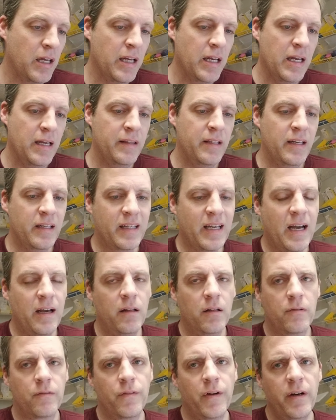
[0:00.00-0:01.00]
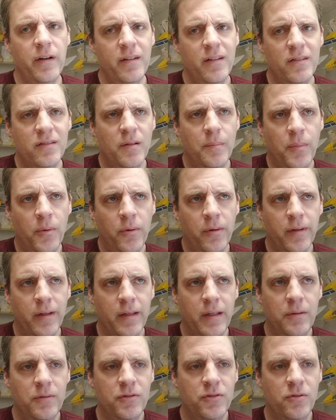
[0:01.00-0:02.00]
And then the guy looked very disappointed.
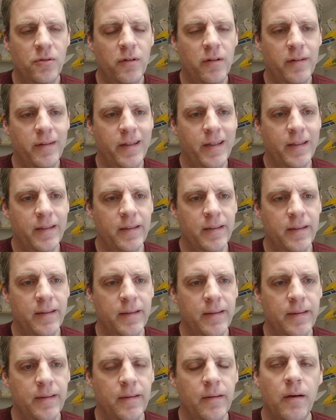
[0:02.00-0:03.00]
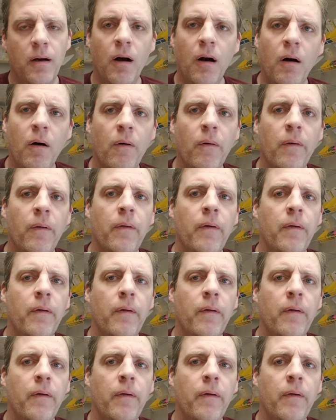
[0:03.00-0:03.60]
He was sort of like, oh,